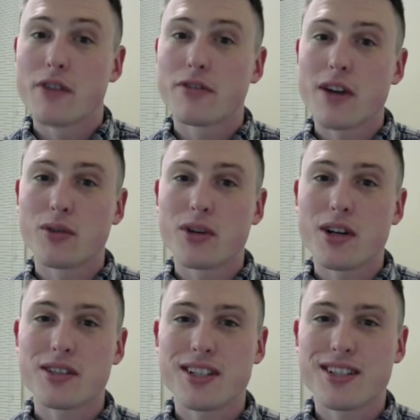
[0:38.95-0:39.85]
For everyone
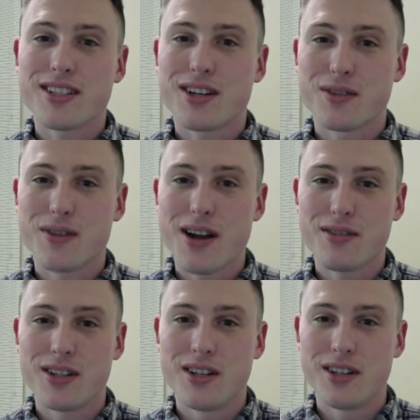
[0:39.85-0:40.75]
else that stuck
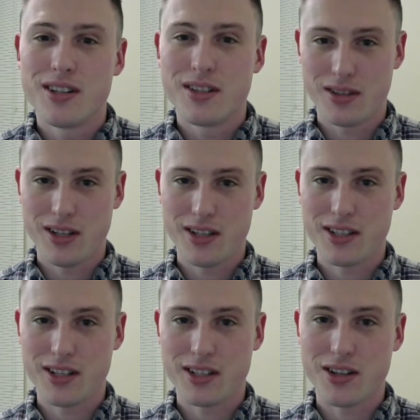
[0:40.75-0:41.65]
around,
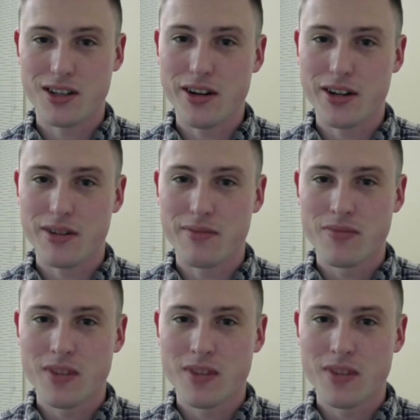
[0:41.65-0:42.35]
let's get started.